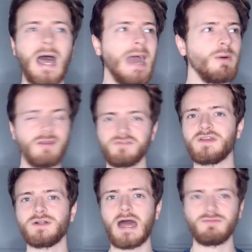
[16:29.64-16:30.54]
how I
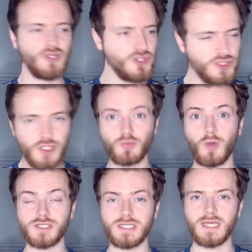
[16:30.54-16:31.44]
feel after
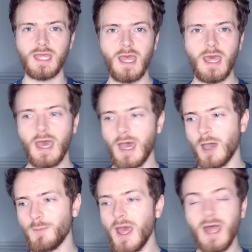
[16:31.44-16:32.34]
just watching it.
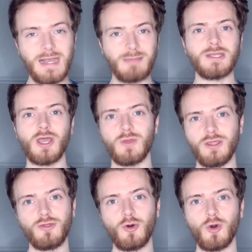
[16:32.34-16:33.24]
Let me know
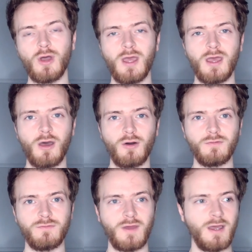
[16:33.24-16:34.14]
what you thought
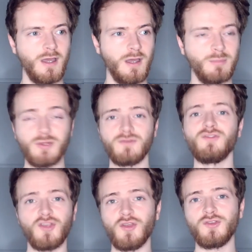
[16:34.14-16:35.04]
of Blood
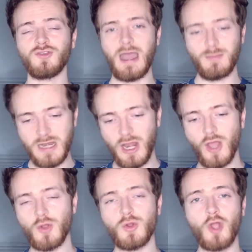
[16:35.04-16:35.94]
of Zeus down
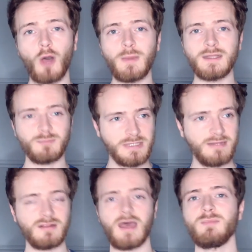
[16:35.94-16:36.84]
below. Comment,
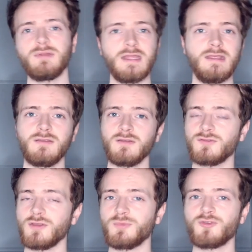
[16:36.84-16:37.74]
please like, please
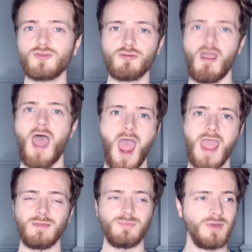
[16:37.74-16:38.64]

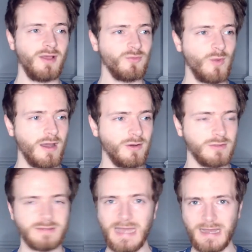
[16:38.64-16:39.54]
subscribe as
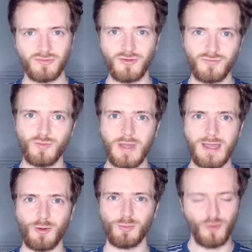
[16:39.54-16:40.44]
well. That stuff all
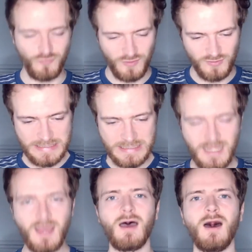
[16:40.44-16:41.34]
helps, obviously.
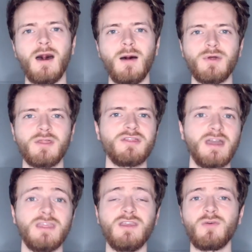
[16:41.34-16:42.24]
But
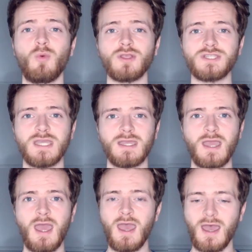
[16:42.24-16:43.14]
thank you for
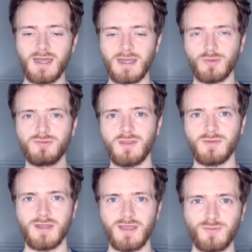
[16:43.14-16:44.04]
watching, and I will see
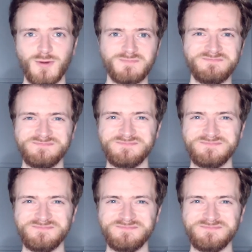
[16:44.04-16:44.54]
you in the next one.